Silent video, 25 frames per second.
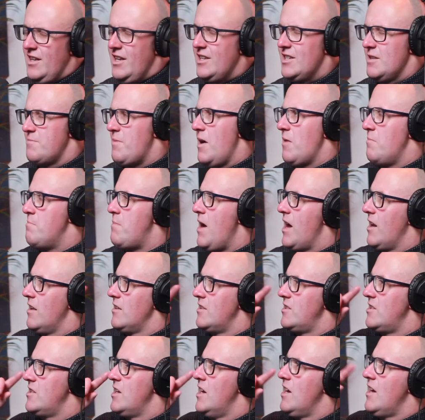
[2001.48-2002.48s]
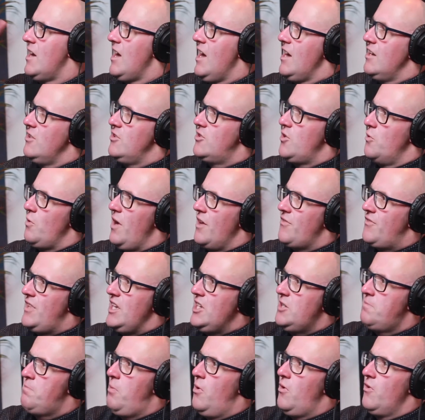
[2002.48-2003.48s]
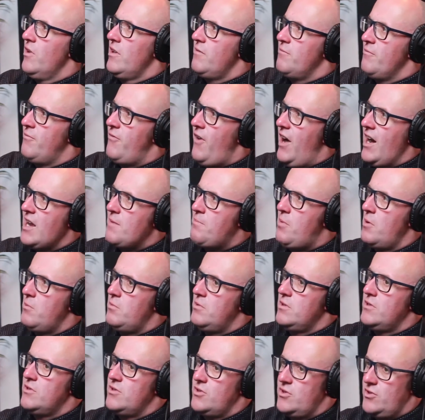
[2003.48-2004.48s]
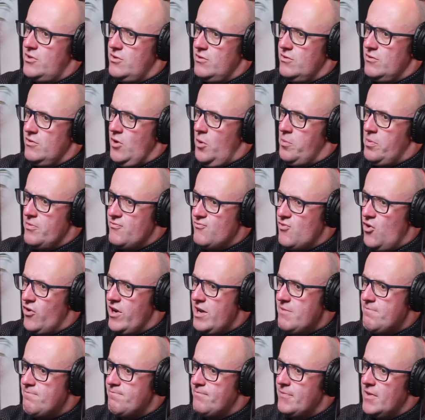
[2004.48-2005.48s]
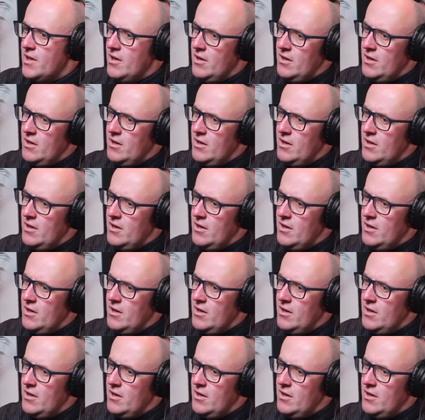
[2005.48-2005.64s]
is about balance. So at this point, Viper was up and running.